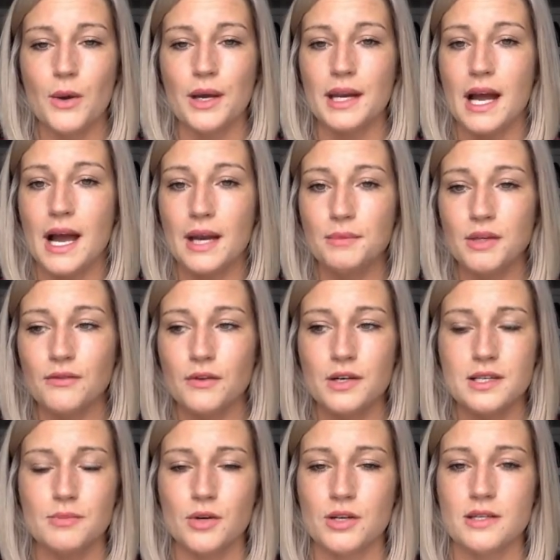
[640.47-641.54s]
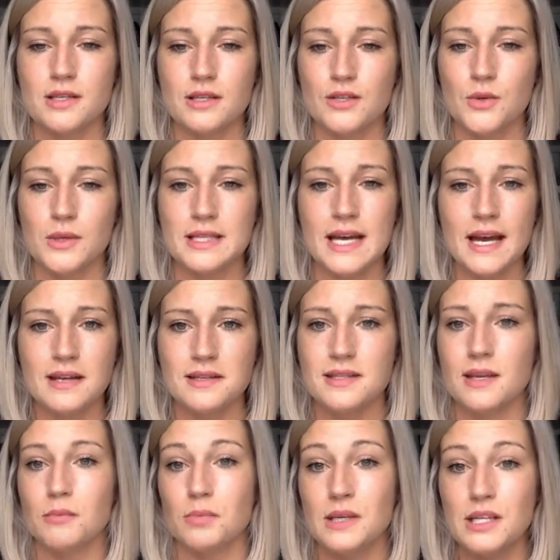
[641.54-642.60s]
And I'm the first person to attest
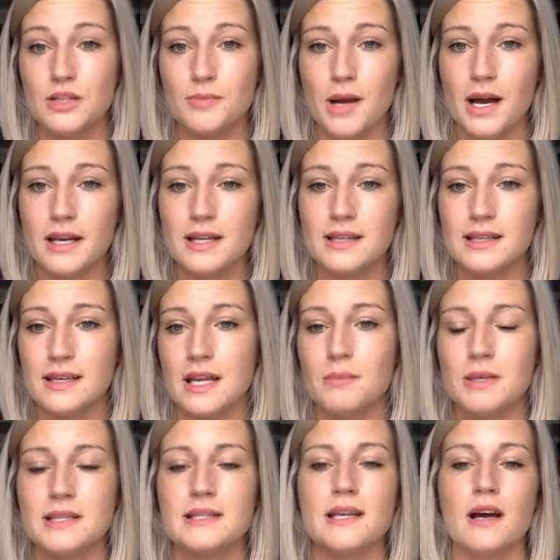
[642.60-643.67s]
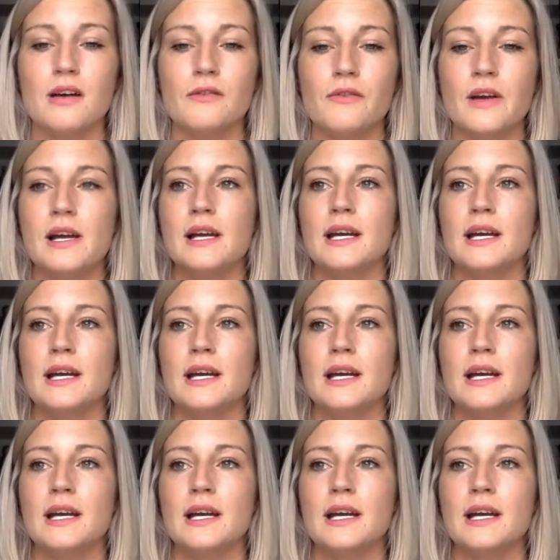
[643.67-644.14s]
that Beachbody, the name itself,